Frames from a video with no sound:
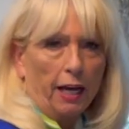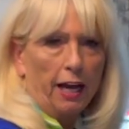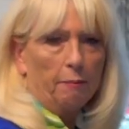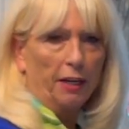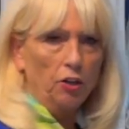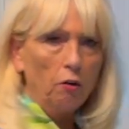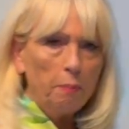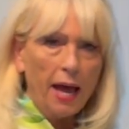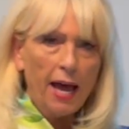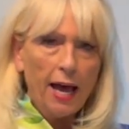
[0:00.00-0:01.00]
I have my
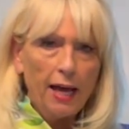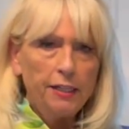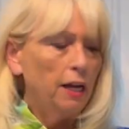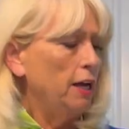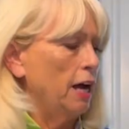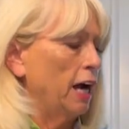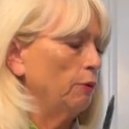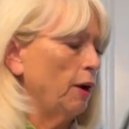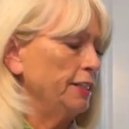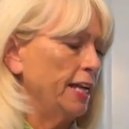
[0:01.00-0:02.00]
notepad, I
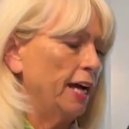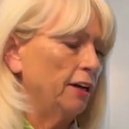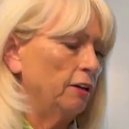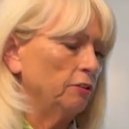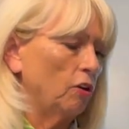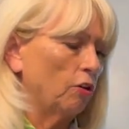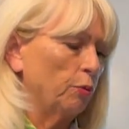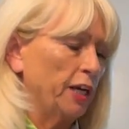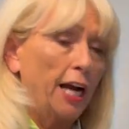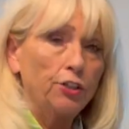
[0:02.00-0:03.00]
write down, or
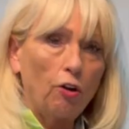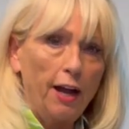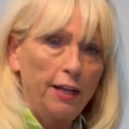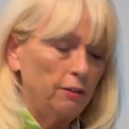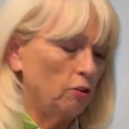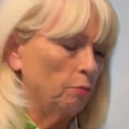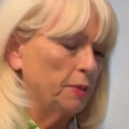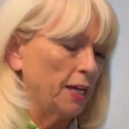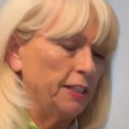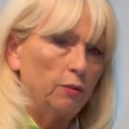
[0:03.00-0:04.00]
when I try it, nope,
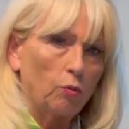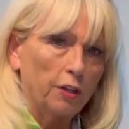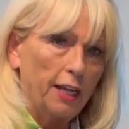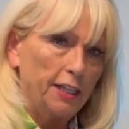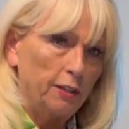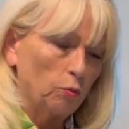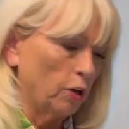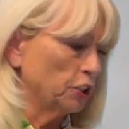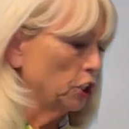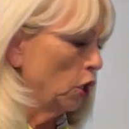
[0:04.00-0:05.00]
that didn't
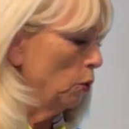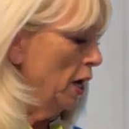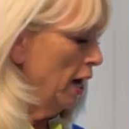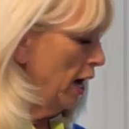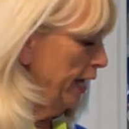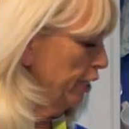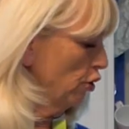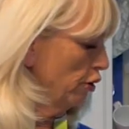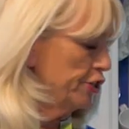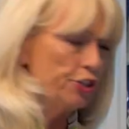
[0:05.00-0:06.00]
work. So I
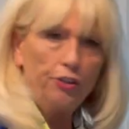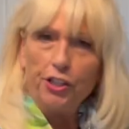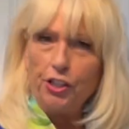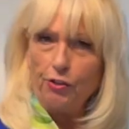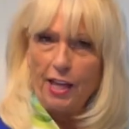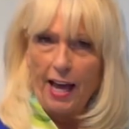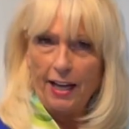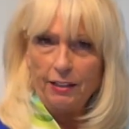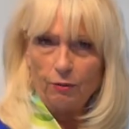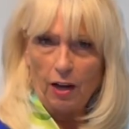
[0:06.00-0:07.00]
encourage you to do that.